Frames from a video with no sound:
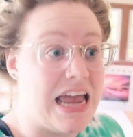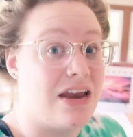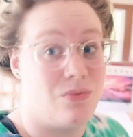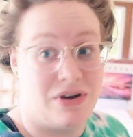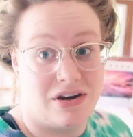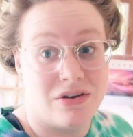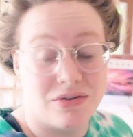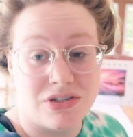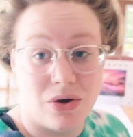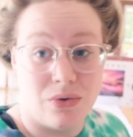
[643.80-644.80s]
8
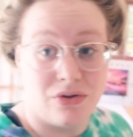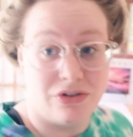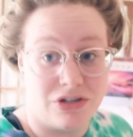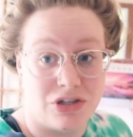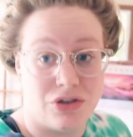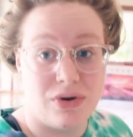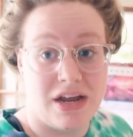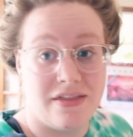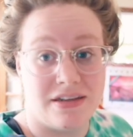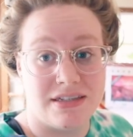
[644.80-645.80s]
windows total. There's 3
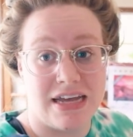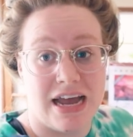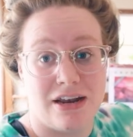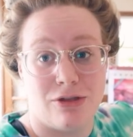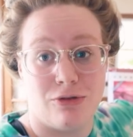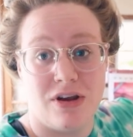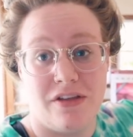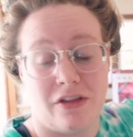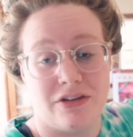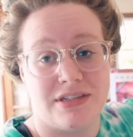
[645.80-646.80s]
on this side, 3 on
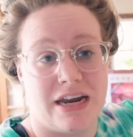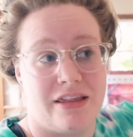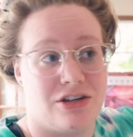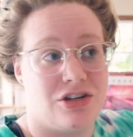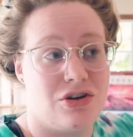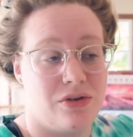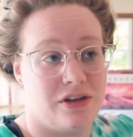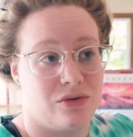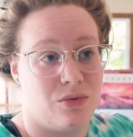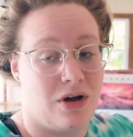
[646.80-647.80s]
the other side, and then 2 on the
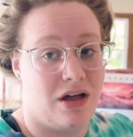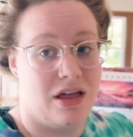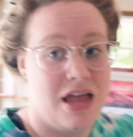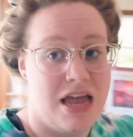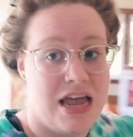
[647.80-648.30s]
other wall.